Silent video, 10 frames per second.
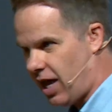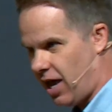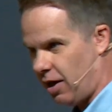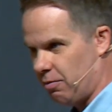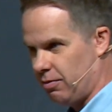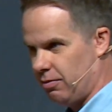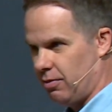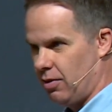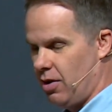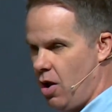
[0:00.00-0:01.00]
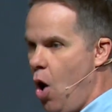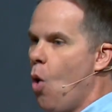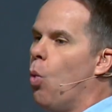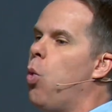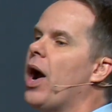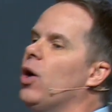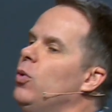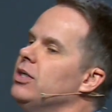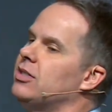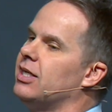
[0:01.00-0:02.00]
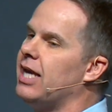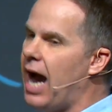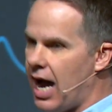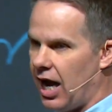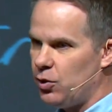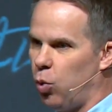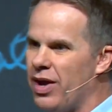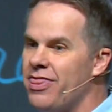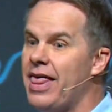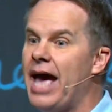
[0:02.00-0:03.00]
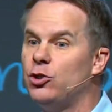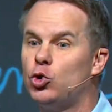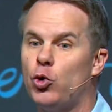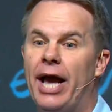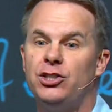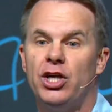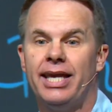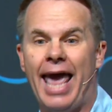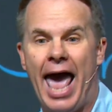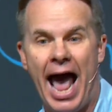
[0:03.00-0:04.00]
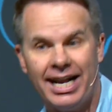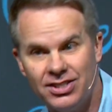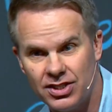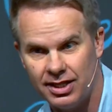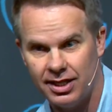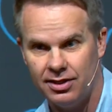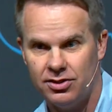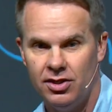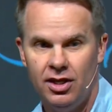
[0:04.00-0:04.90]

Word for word: came? Where was God when that tragic accident